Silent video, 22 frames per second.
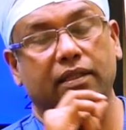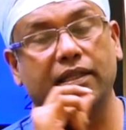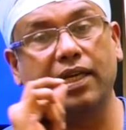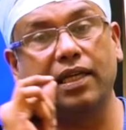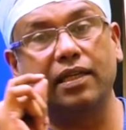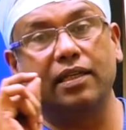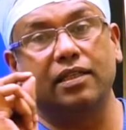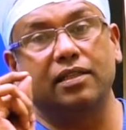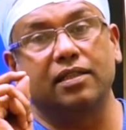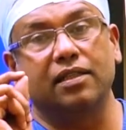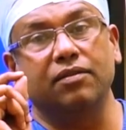
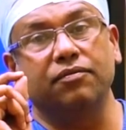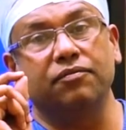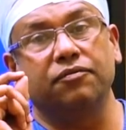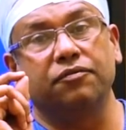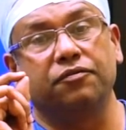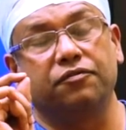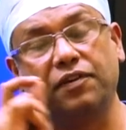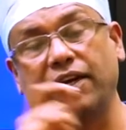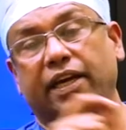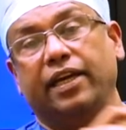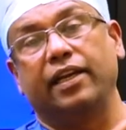That is the
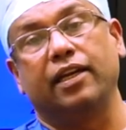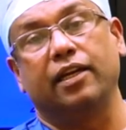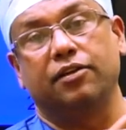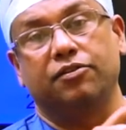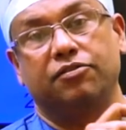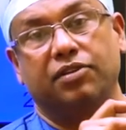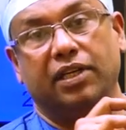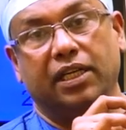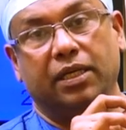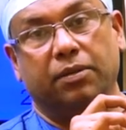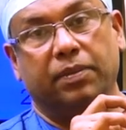final
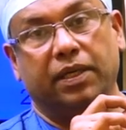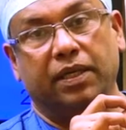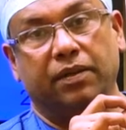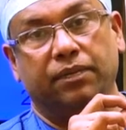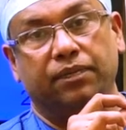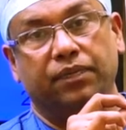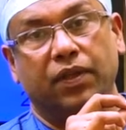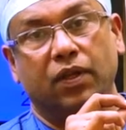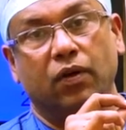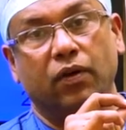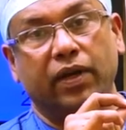treatment.
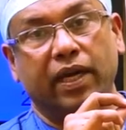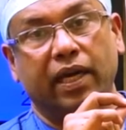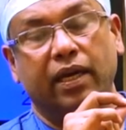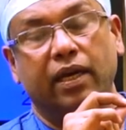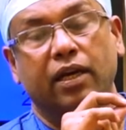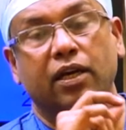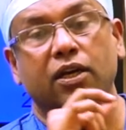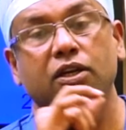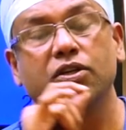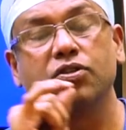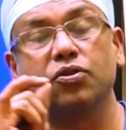
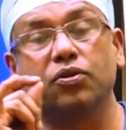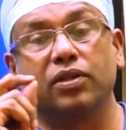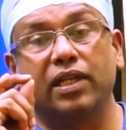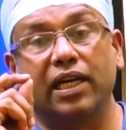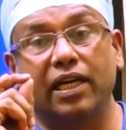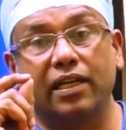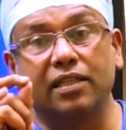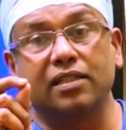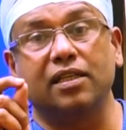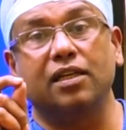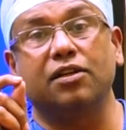Okay, so
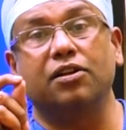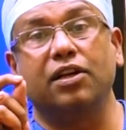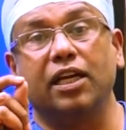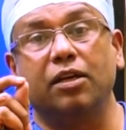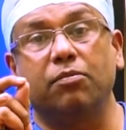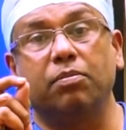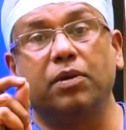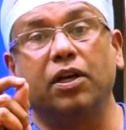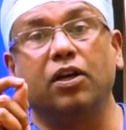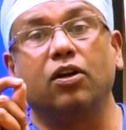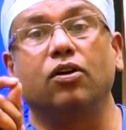that is a
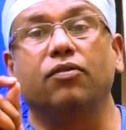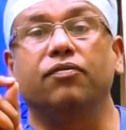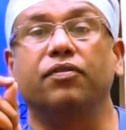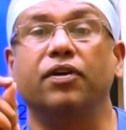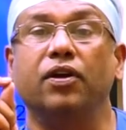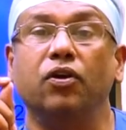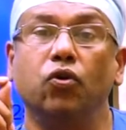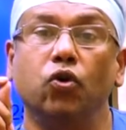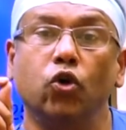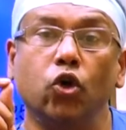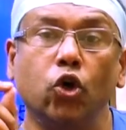treatment of
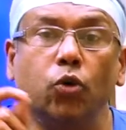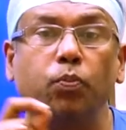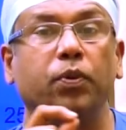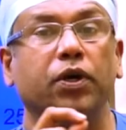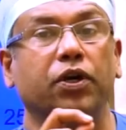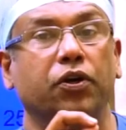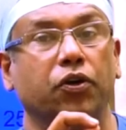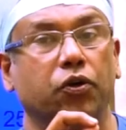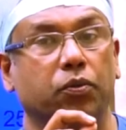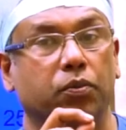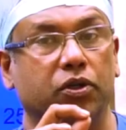an
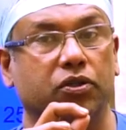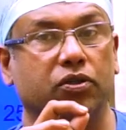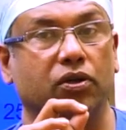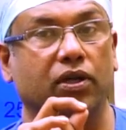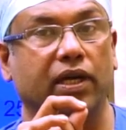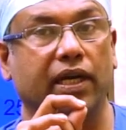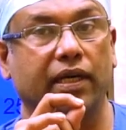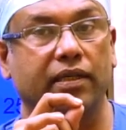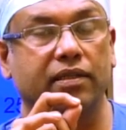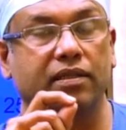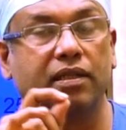open
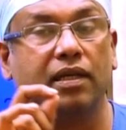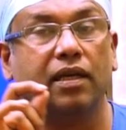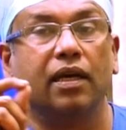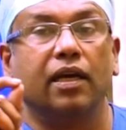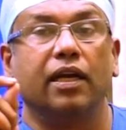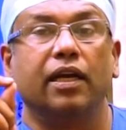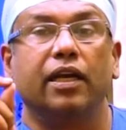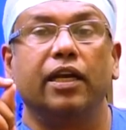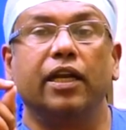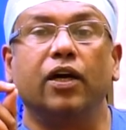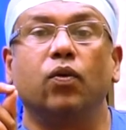pneumothorax.
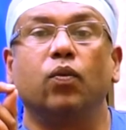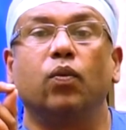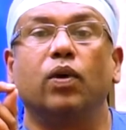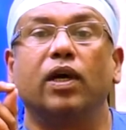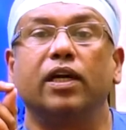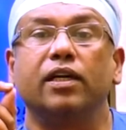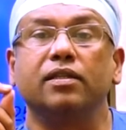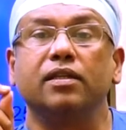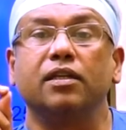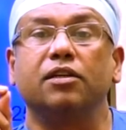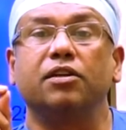Now,
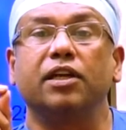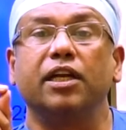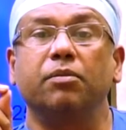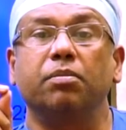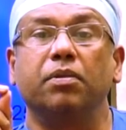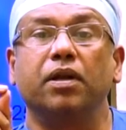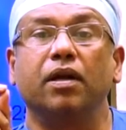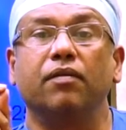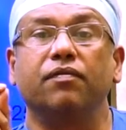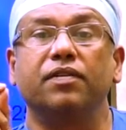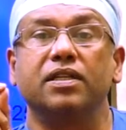what is the
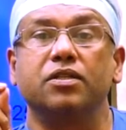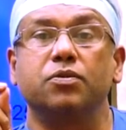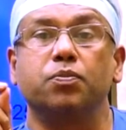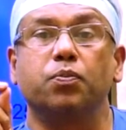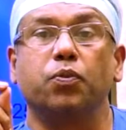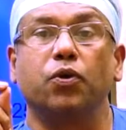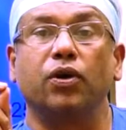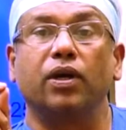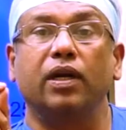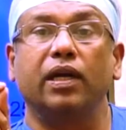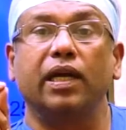treatment of a
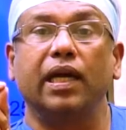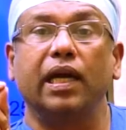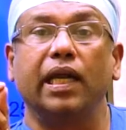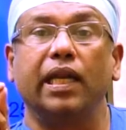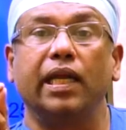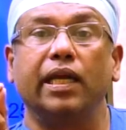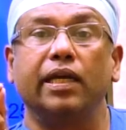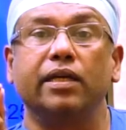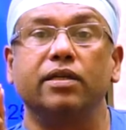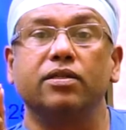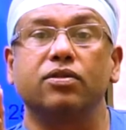
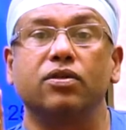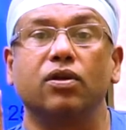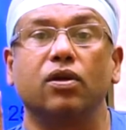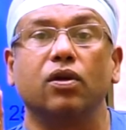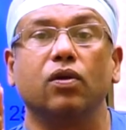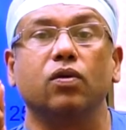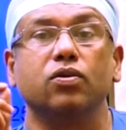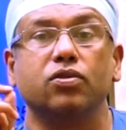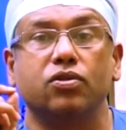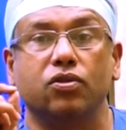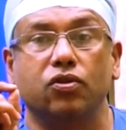spontaneous
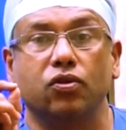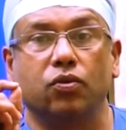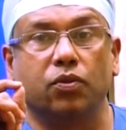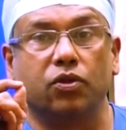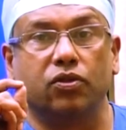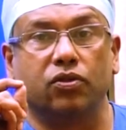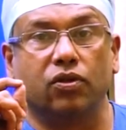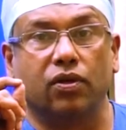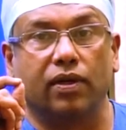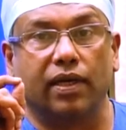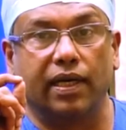closed
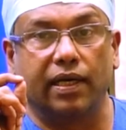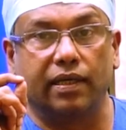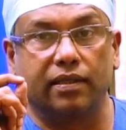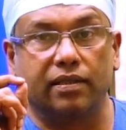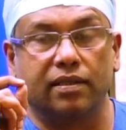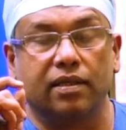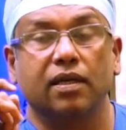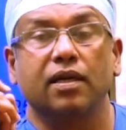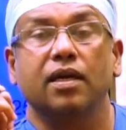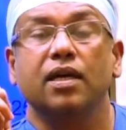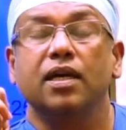
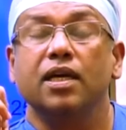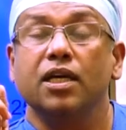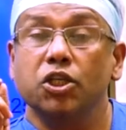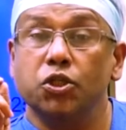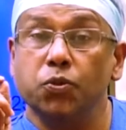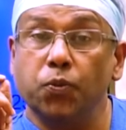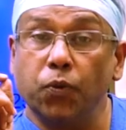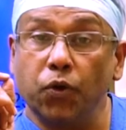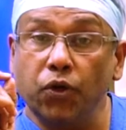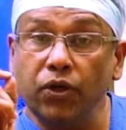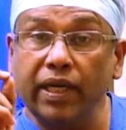pneumothorax?
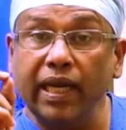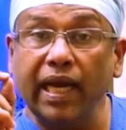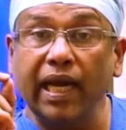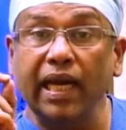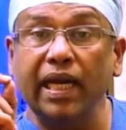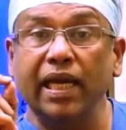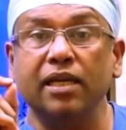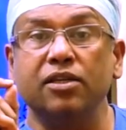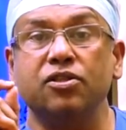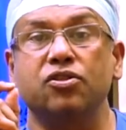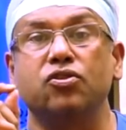
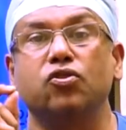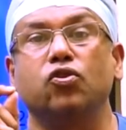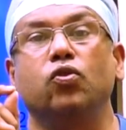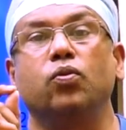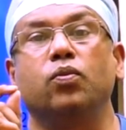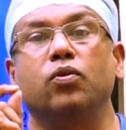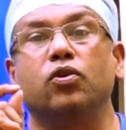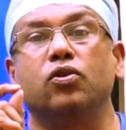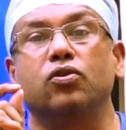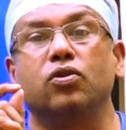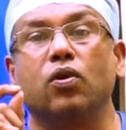Spontaneous
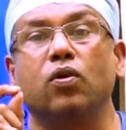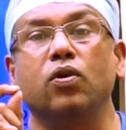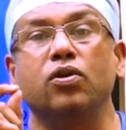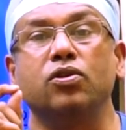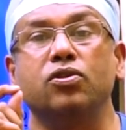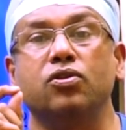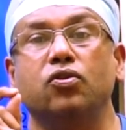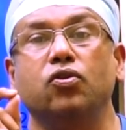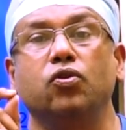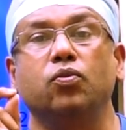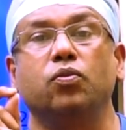
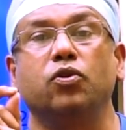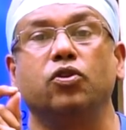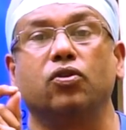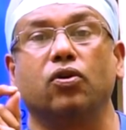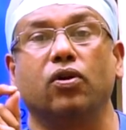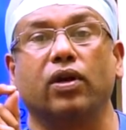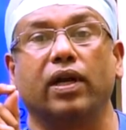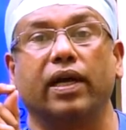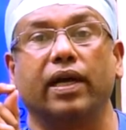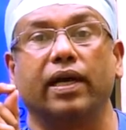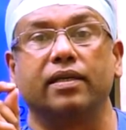closed
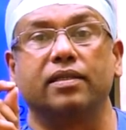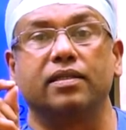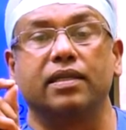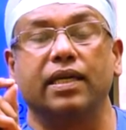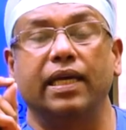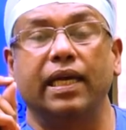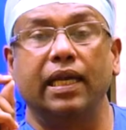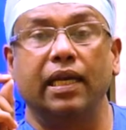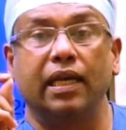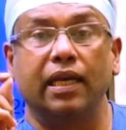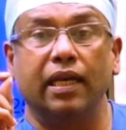pneumothorax
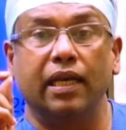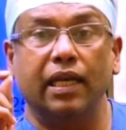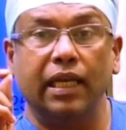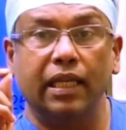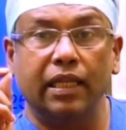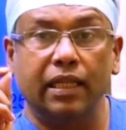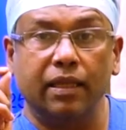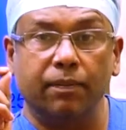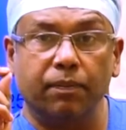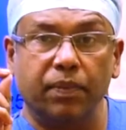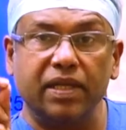
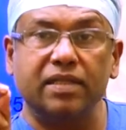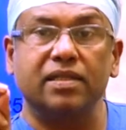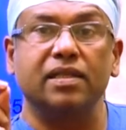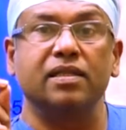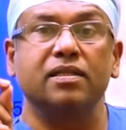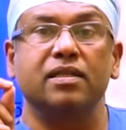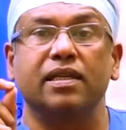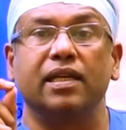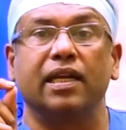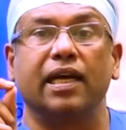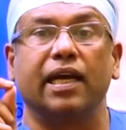in the
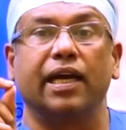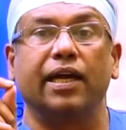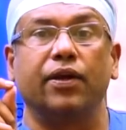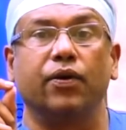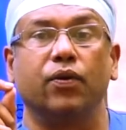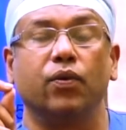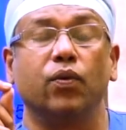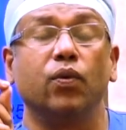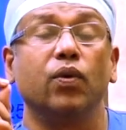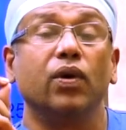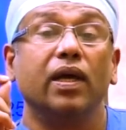present
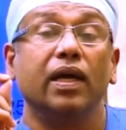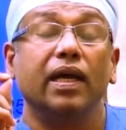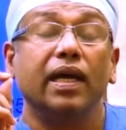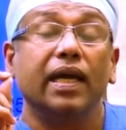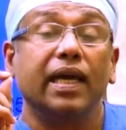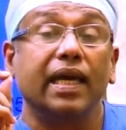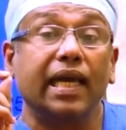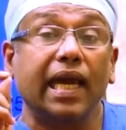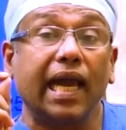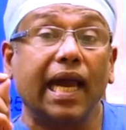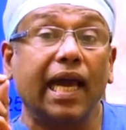scenario
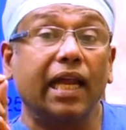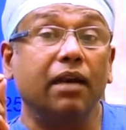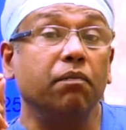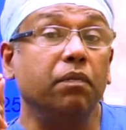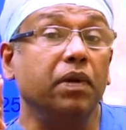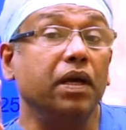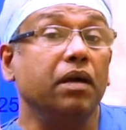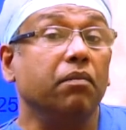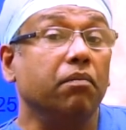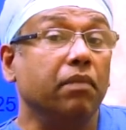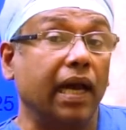can
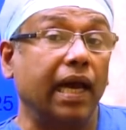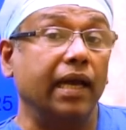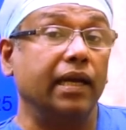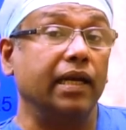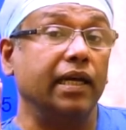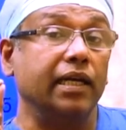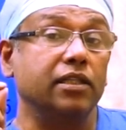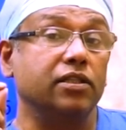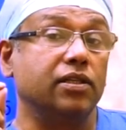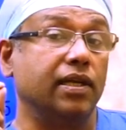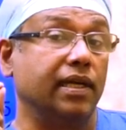be
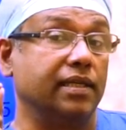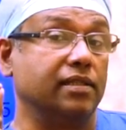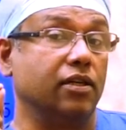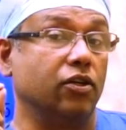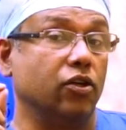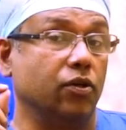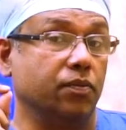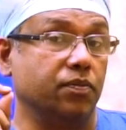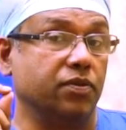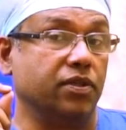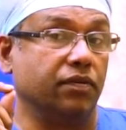managed as
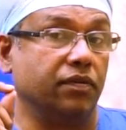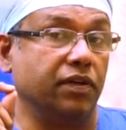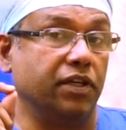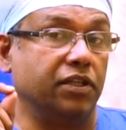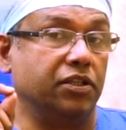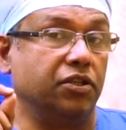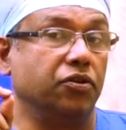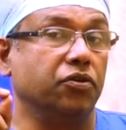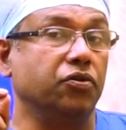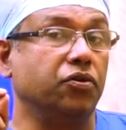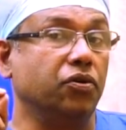an
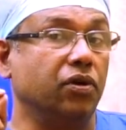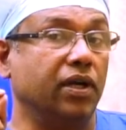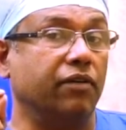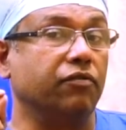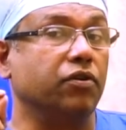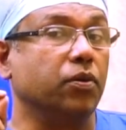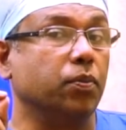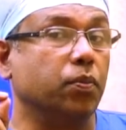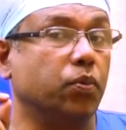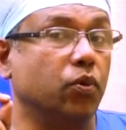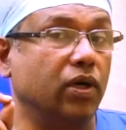observation. You don't
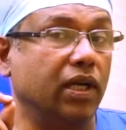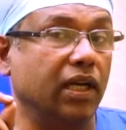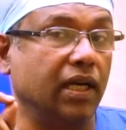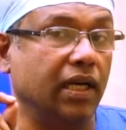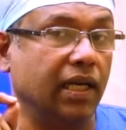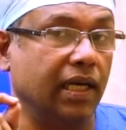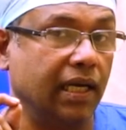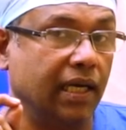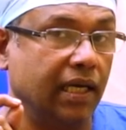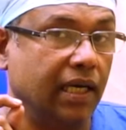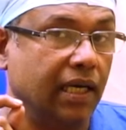have to put in
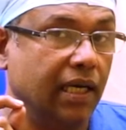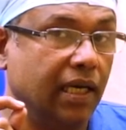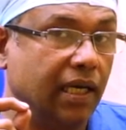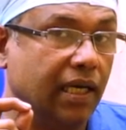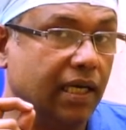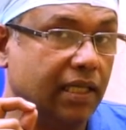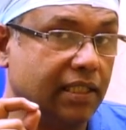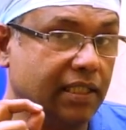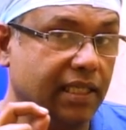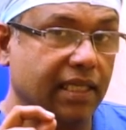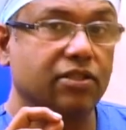a
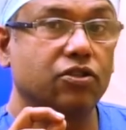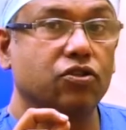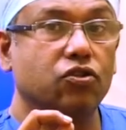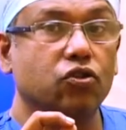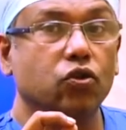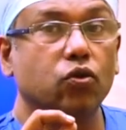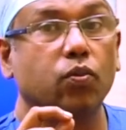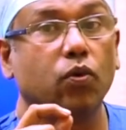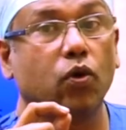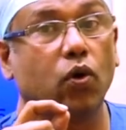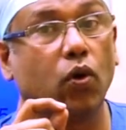chest
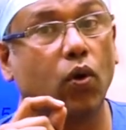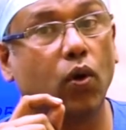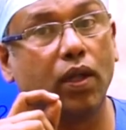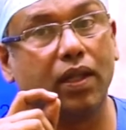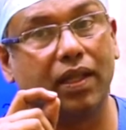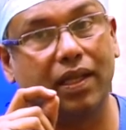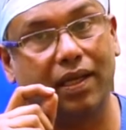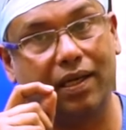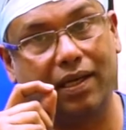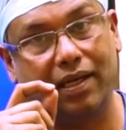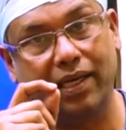tube all
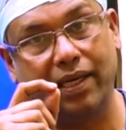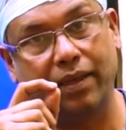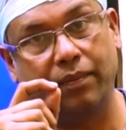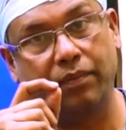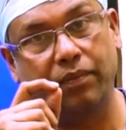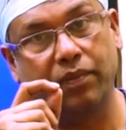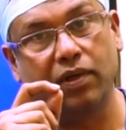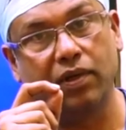the time.